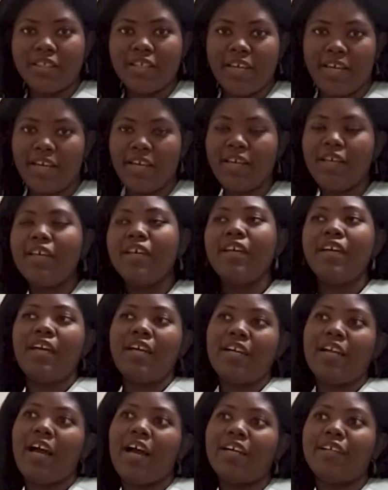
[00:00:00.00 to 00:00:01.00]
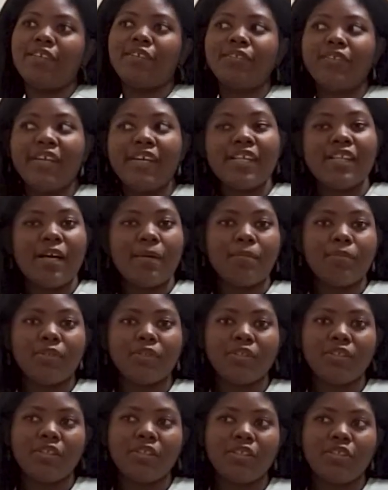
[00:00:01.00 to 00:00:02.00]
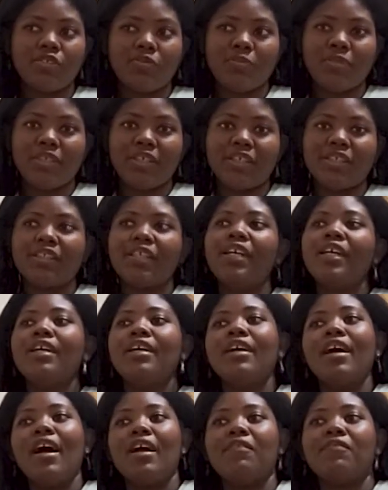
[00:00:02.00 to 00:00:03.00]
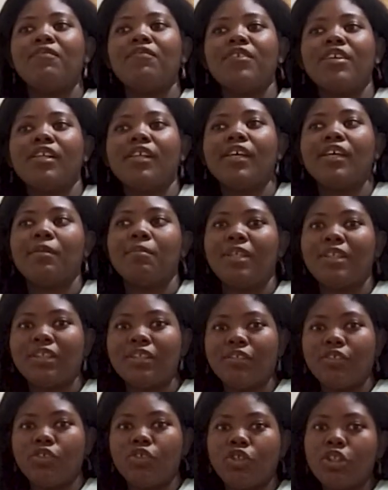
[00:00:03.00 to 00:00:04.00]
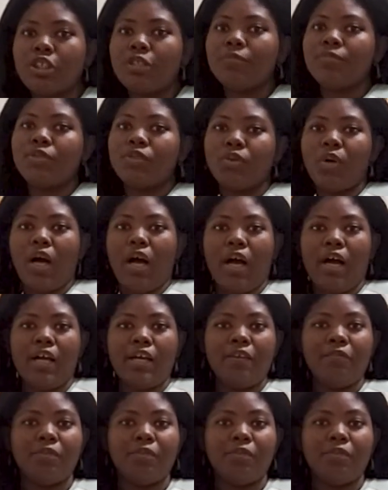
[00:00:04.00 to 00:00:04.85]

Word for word: day and I don't like that personally just because I feel like it makes it look cheap so I